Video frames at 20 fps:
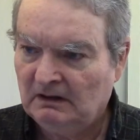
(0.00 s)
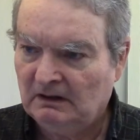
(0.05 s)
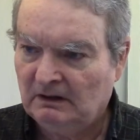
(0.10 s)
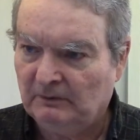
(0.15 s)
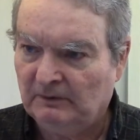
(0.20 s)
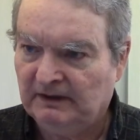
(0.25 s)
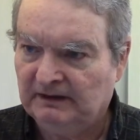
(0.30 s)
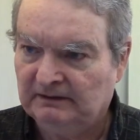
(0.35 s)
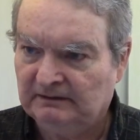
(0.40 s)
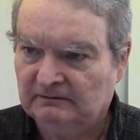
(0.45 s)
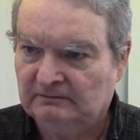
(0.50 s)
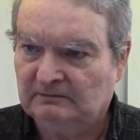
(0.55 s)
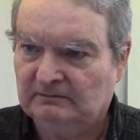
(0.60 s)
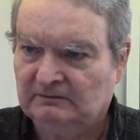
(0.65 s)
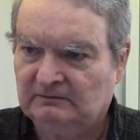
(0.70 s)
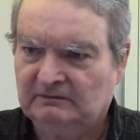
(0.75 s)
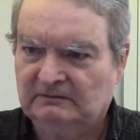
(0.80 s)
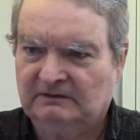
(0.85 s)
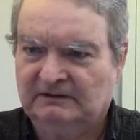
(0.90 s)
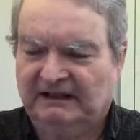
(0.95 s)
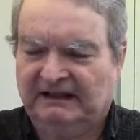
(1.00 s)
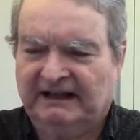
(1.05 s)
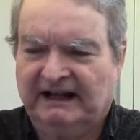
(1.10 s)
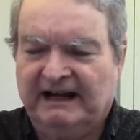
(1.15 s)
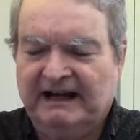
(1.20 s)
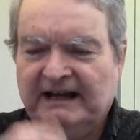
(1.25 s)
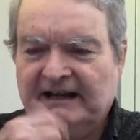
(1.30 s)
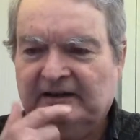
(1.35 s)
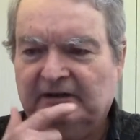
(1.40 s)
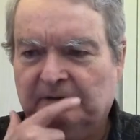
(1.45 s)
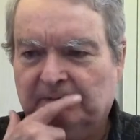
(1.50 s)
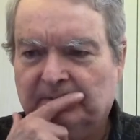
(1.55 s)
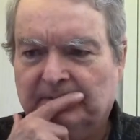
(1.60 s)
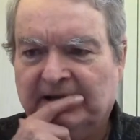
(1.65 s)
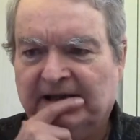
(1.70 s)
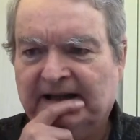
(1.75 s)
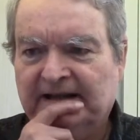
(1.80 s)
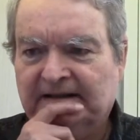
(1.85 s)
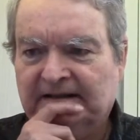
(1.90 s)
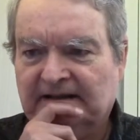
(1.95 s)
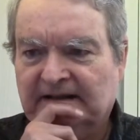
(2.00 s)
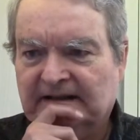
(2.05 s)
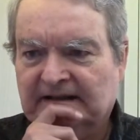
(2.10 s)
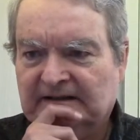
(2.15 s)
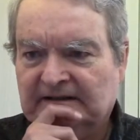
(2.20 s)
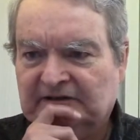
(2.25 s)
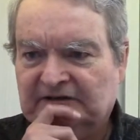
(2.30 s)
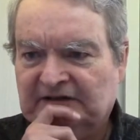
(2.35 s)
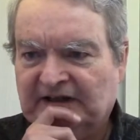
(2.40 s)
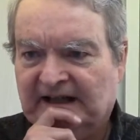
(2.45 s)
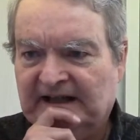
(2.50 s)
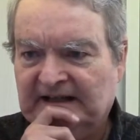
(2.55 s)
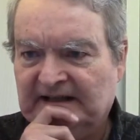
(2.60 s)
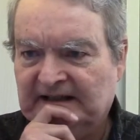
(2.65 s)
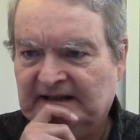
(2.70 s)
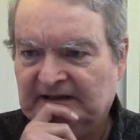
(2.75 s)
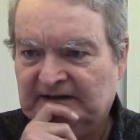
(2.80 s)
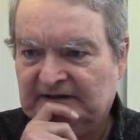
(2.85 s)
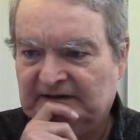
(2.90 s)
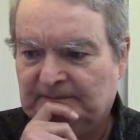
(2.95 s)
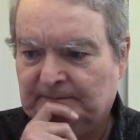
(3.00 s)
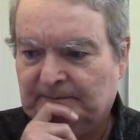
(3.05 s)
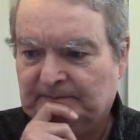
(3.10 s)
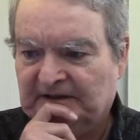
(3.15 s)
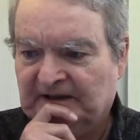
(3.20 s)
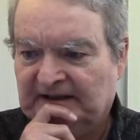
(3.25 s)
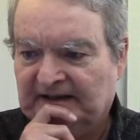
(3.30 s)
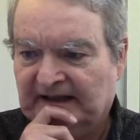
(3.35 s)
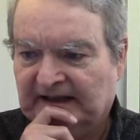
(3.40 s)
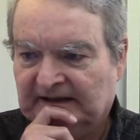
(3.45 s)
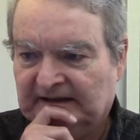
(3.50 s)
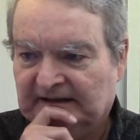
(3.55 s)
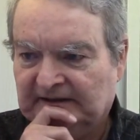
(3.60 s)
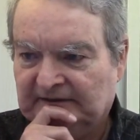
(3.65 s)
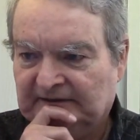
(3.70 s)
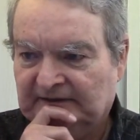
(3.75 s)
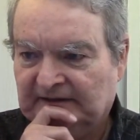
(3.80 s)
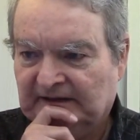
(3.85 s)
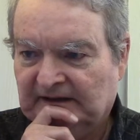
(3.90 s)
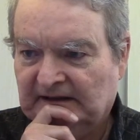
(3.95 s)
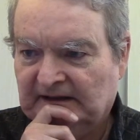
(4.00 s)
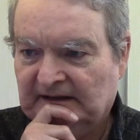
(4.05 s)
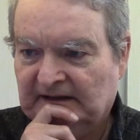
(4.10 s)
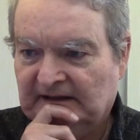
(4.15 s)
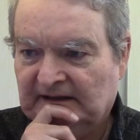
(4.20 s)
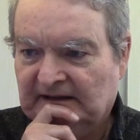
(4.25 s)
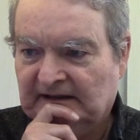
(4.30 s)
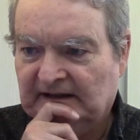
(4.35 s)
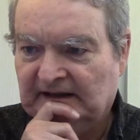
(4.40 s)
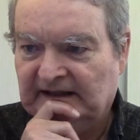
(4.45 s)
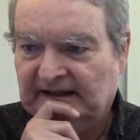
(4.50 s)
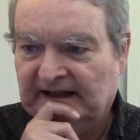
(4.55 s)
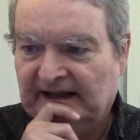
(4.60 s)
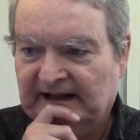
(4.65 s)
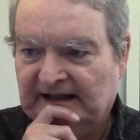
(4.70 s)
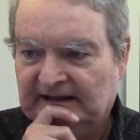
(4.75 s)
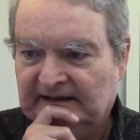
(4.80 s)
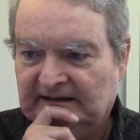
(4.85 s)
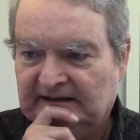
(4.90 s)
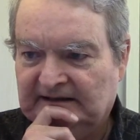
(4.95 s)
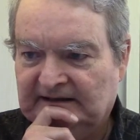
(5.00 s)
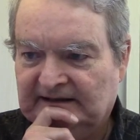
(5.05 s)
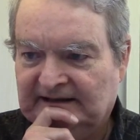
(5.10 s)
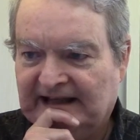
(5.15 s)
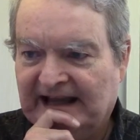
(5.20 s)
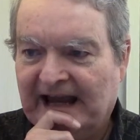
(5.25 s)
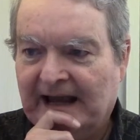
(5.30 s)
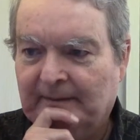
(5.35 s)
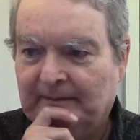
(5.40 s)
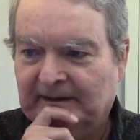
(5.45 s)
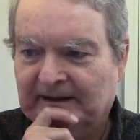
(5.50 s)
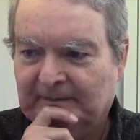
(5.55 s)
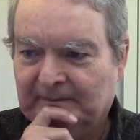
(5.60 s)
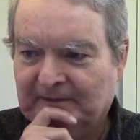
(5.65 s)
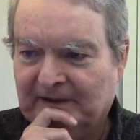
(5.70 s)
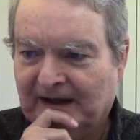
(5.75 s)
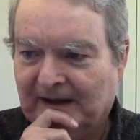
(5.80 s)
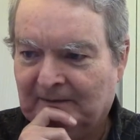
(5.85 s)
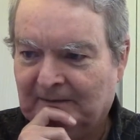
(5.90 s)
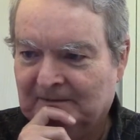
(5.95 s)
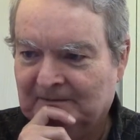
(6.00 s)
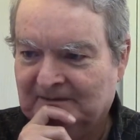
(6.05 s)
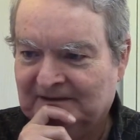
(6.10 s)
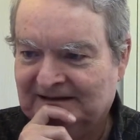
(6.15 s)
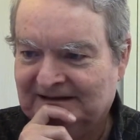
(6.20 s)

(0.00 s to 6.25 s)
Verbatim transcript: when the guy who played the Chinese detective, he had a gambling problem.